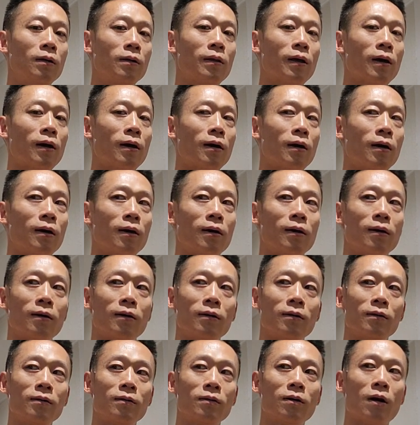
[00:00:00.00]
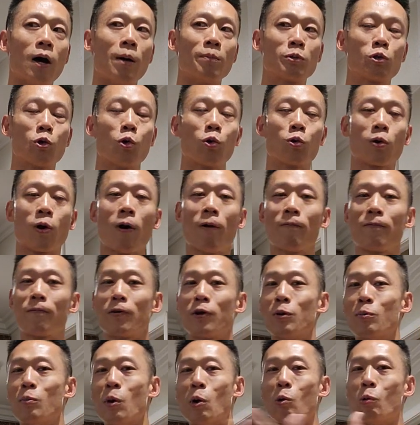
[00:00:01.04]
That I'm so
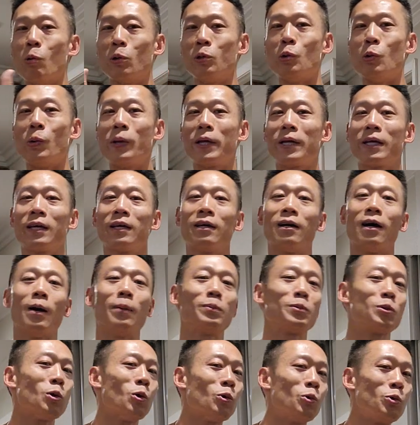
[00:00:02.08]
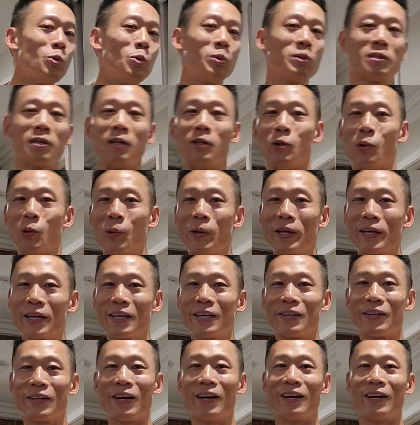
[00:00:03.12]
comfortable with doing it. I'm so used to doing it